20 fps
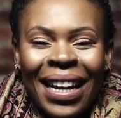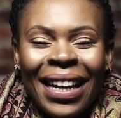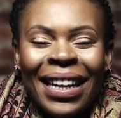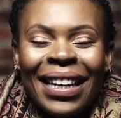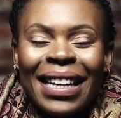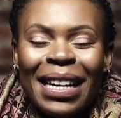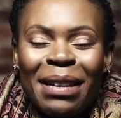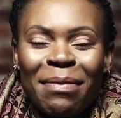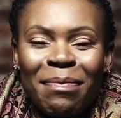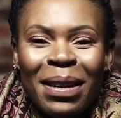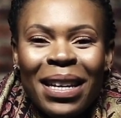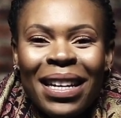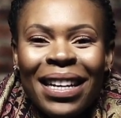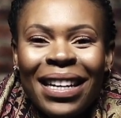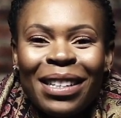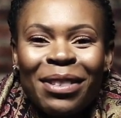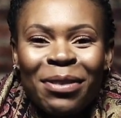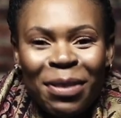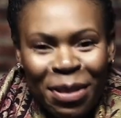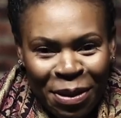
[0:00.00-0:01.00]
Let me
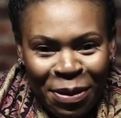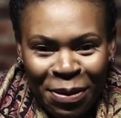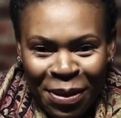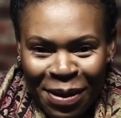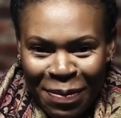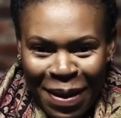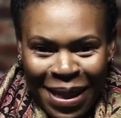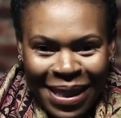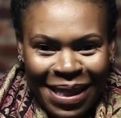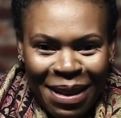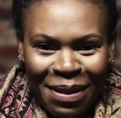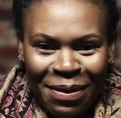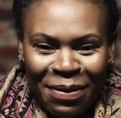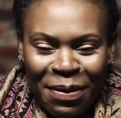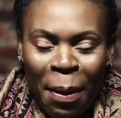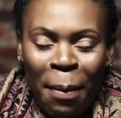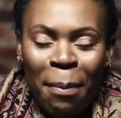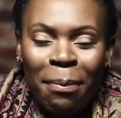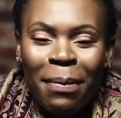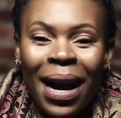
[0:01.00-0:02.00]
introduce
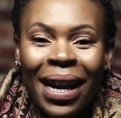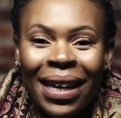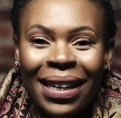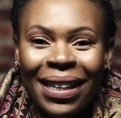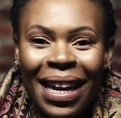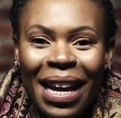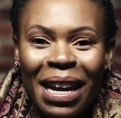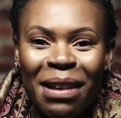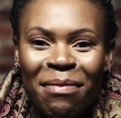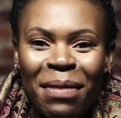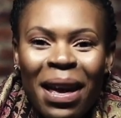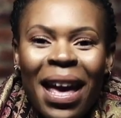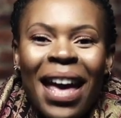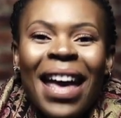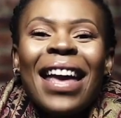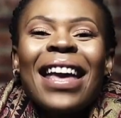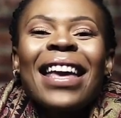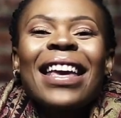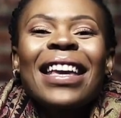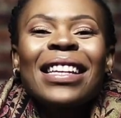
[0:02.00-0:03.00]
myself. My name
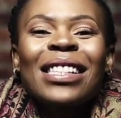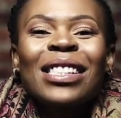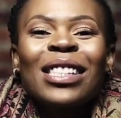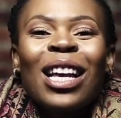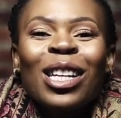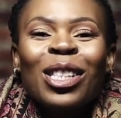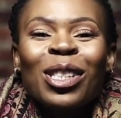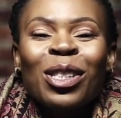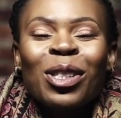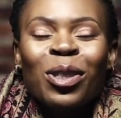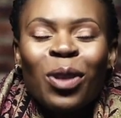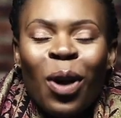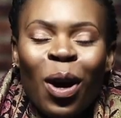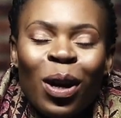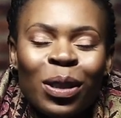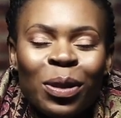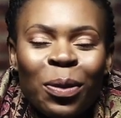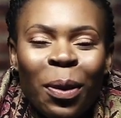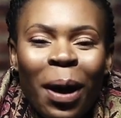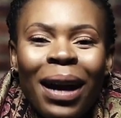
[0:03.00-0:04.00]
is
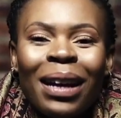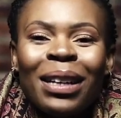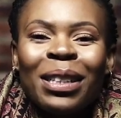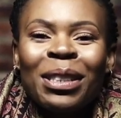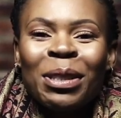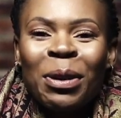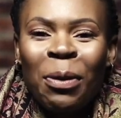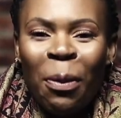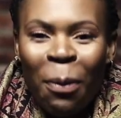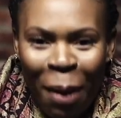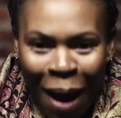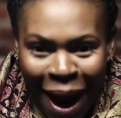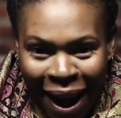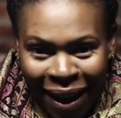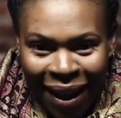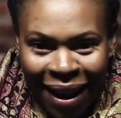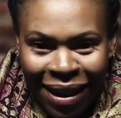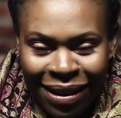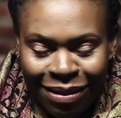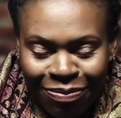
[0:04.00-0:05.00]
Zodwa
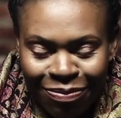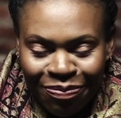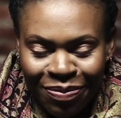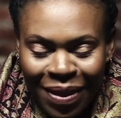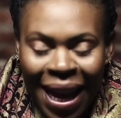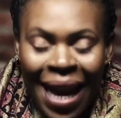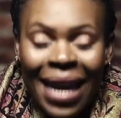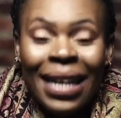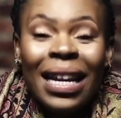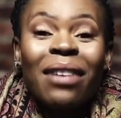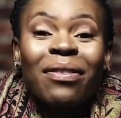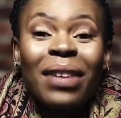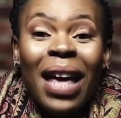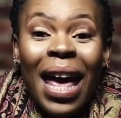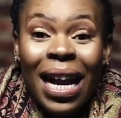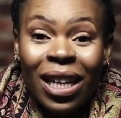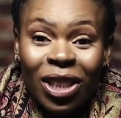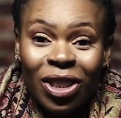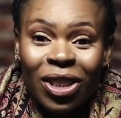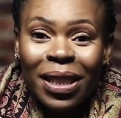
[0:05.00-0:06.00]
Gqwaka, and I've
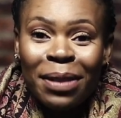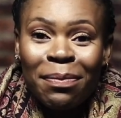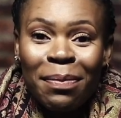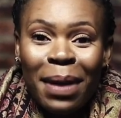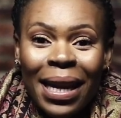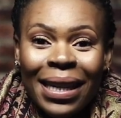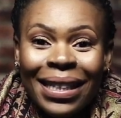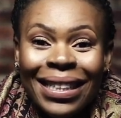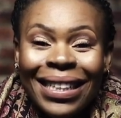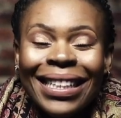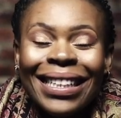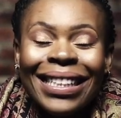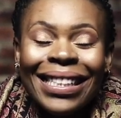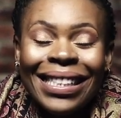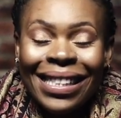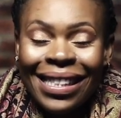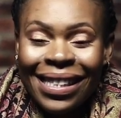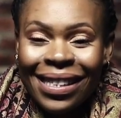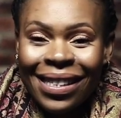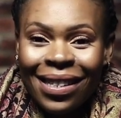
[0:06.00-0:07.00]
actually made a
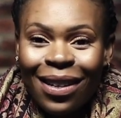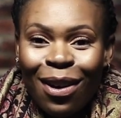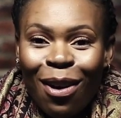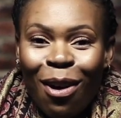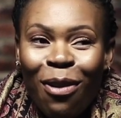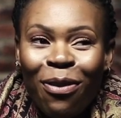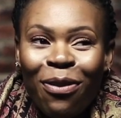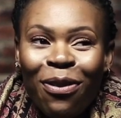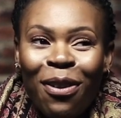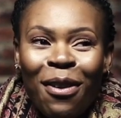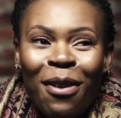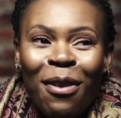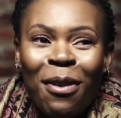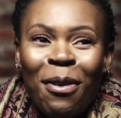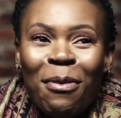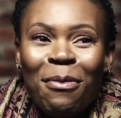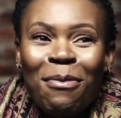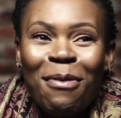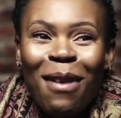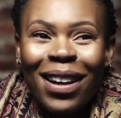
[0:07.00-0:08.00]
list of
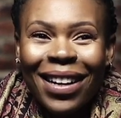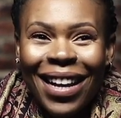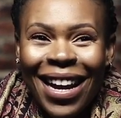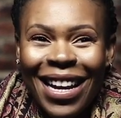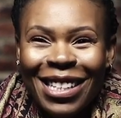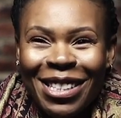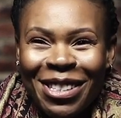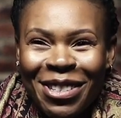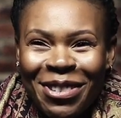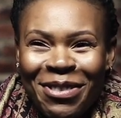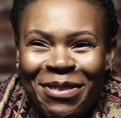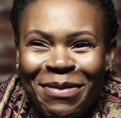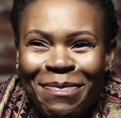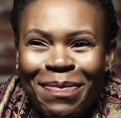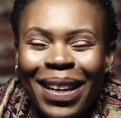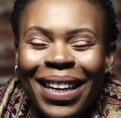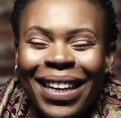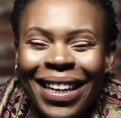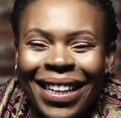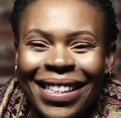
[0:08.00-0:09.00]
what I do
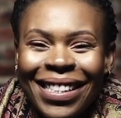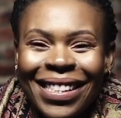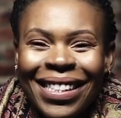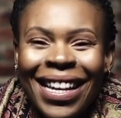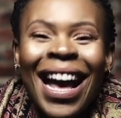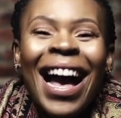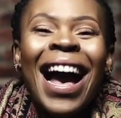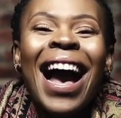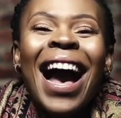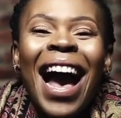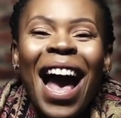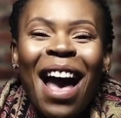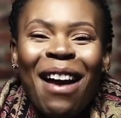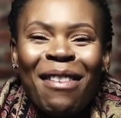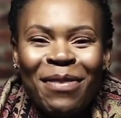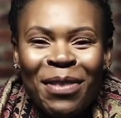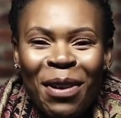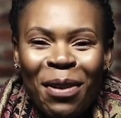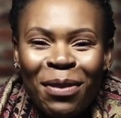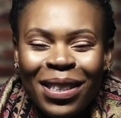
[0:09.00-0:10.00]
because
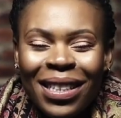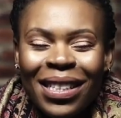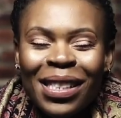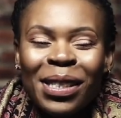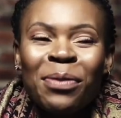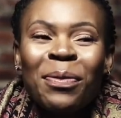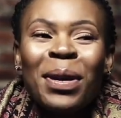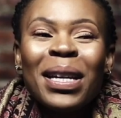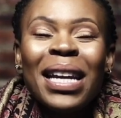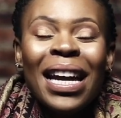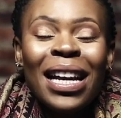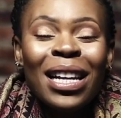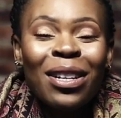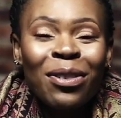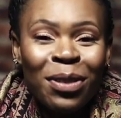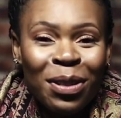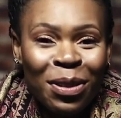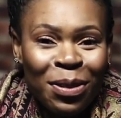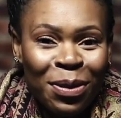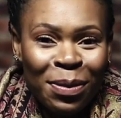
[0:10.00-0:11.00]
I've noticed when I
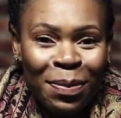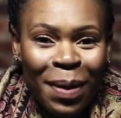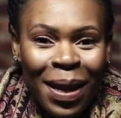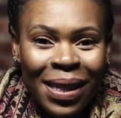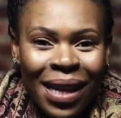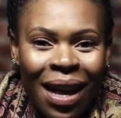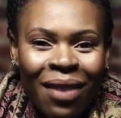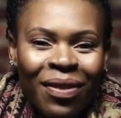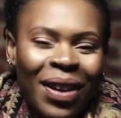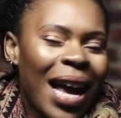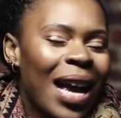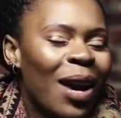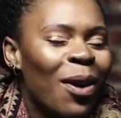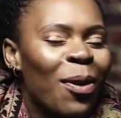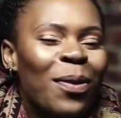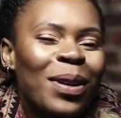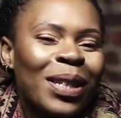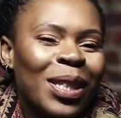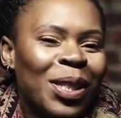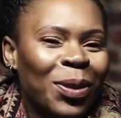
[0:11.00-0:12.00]
introduce myself, I
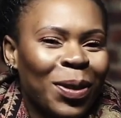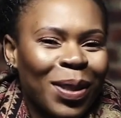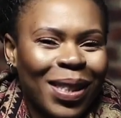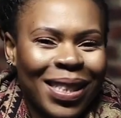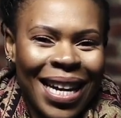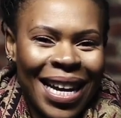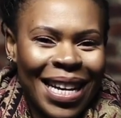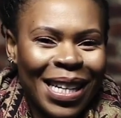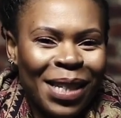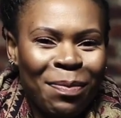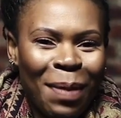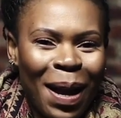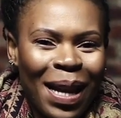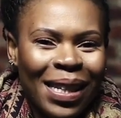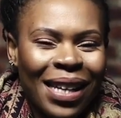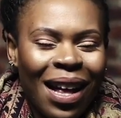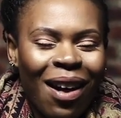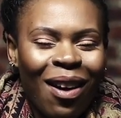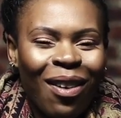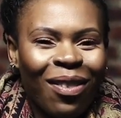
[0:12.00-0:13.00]
always shortchange
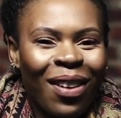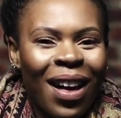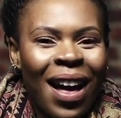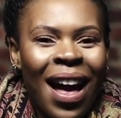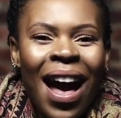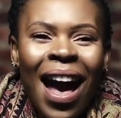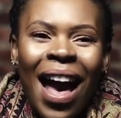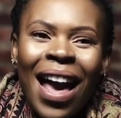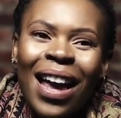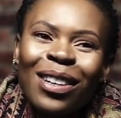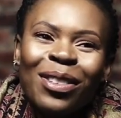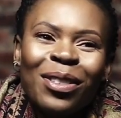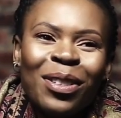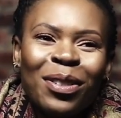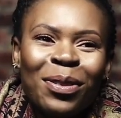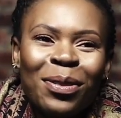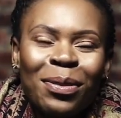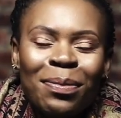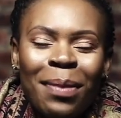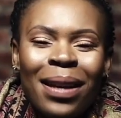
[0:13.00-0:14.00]
myself. I
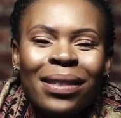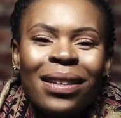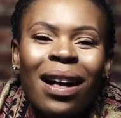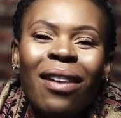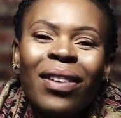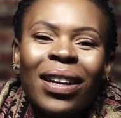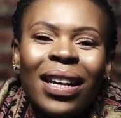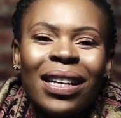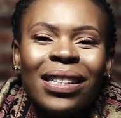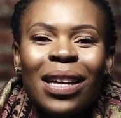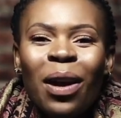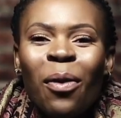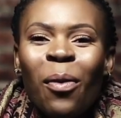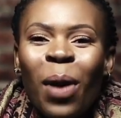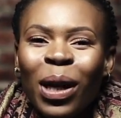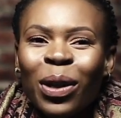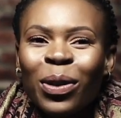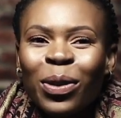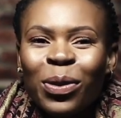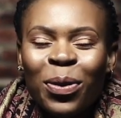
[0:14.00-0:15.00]
introduce myself and I say
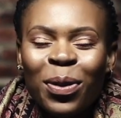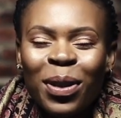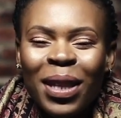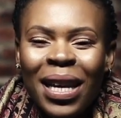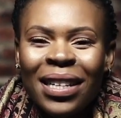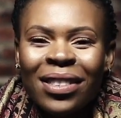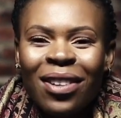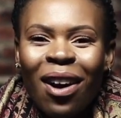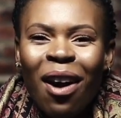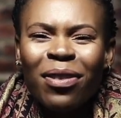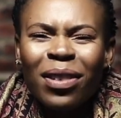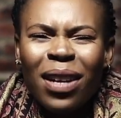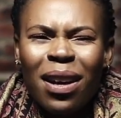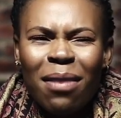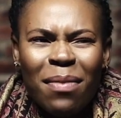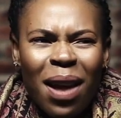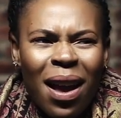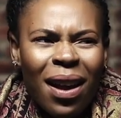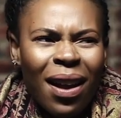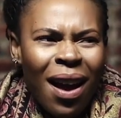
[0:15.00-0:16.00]
one or two things after.
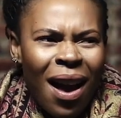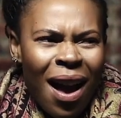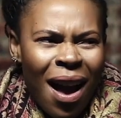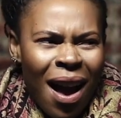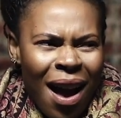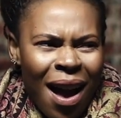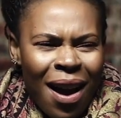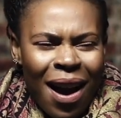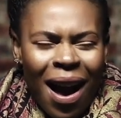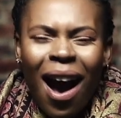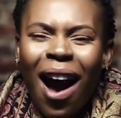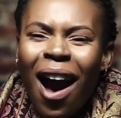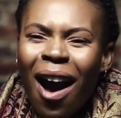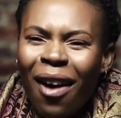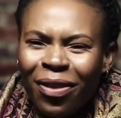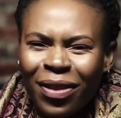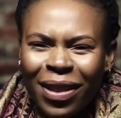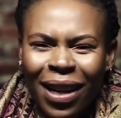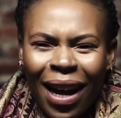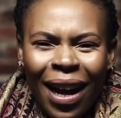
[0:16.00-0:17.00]
I'm like,
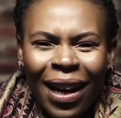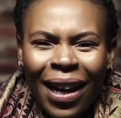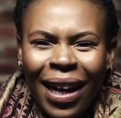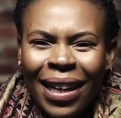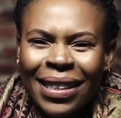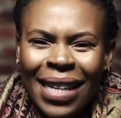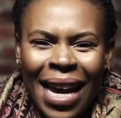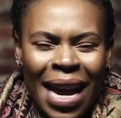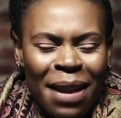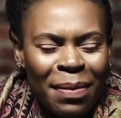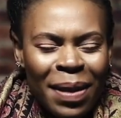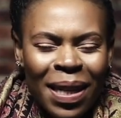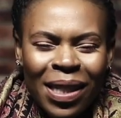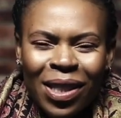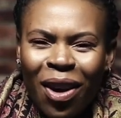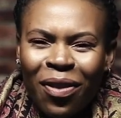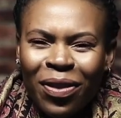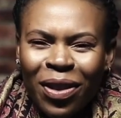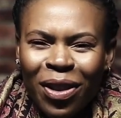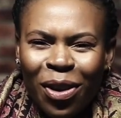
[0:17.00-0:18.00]
like 10 minutes
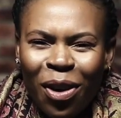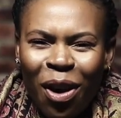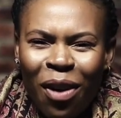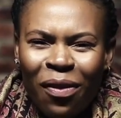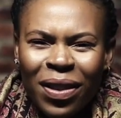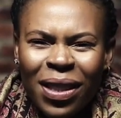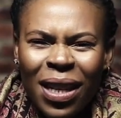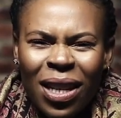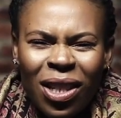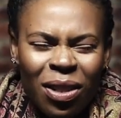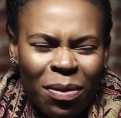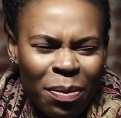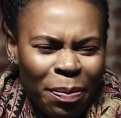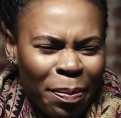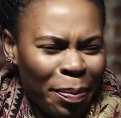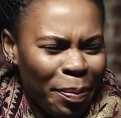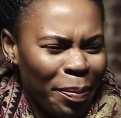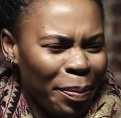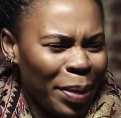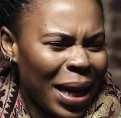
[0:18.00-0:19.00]
after the conversation,
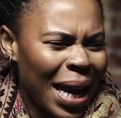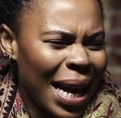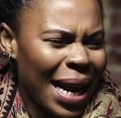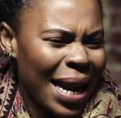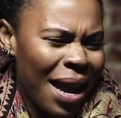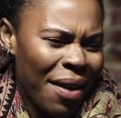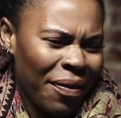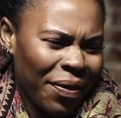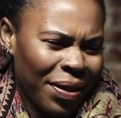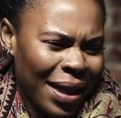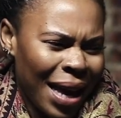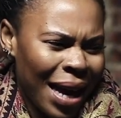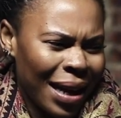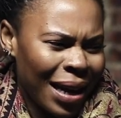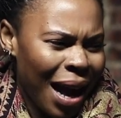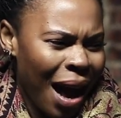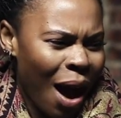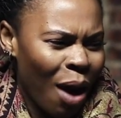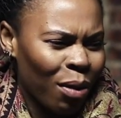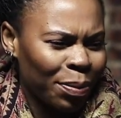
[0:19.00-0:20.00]
but I left
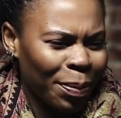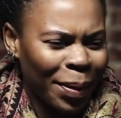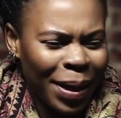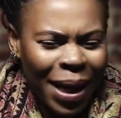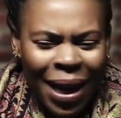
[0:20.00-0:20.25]
that out.